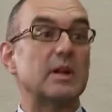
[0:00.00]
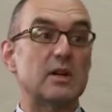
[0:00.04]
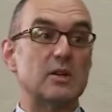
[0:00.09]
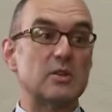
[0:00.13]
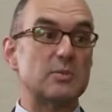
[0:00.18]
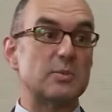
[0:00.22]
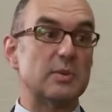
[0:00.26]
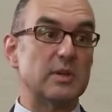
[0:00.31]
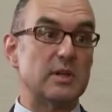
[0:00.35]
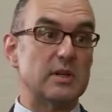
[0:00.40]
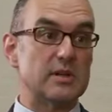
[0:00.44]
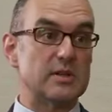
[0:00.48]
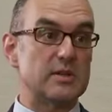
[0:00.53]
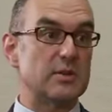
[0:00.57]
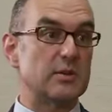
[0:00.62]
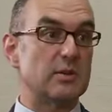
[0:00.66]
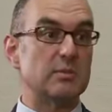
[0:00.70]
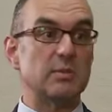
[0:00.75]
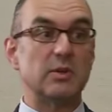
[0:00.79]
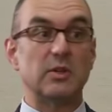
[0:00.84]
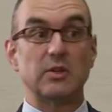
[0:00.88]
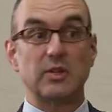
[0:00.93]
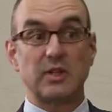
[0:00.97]
entrepreneurs who
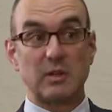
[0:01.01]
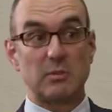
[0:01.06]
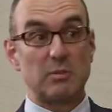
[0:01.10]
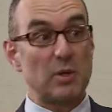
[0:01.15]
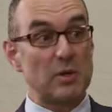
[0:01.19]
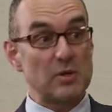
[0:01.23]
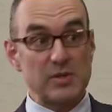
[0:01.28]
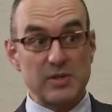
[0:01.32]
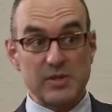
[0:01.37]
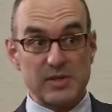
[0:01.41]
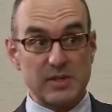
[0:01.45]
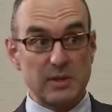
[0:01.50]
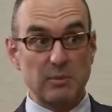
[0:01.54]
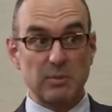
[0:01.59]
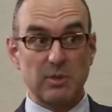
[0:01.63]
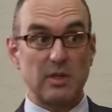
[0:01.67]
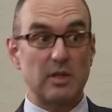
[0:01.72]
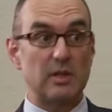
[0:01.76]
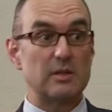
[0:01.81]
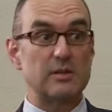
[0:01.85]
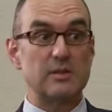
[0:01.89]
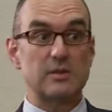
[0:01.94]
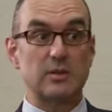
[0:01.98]
are building a processing
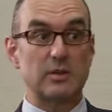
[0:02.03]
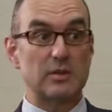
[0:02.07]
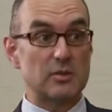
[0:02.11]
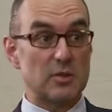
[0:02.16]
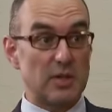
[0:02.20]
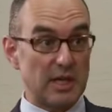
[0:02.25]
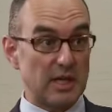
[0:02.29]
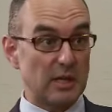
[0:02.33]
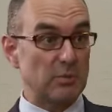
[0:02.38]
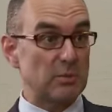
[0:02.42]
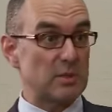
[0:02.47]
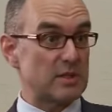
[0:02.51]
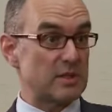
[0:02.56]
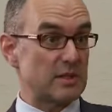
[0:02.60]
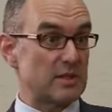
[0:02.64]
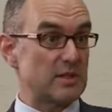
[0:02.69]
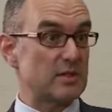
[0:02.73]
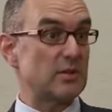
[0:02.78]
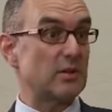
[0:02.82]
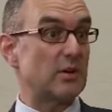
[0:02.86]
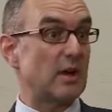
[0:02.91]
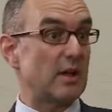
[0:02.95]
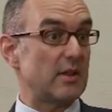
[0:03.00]
plant or a trading
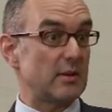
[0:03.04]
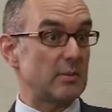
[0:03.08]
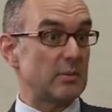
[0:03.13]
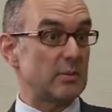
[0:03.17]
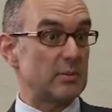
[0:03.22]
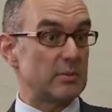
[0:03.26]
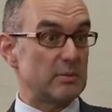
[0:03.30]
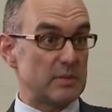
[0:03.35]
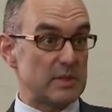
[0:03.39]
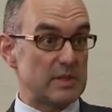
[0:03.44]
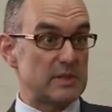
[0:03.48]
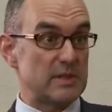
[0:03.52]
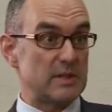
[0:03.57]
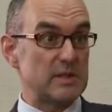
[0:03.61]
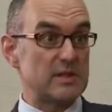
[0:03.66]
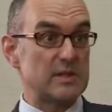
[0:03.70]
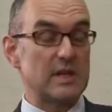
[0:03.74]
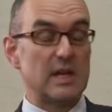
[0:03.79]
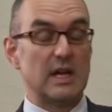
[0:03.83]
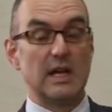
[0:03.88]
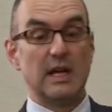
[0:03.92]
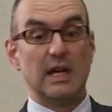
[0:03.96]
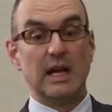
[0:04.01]
business or other business,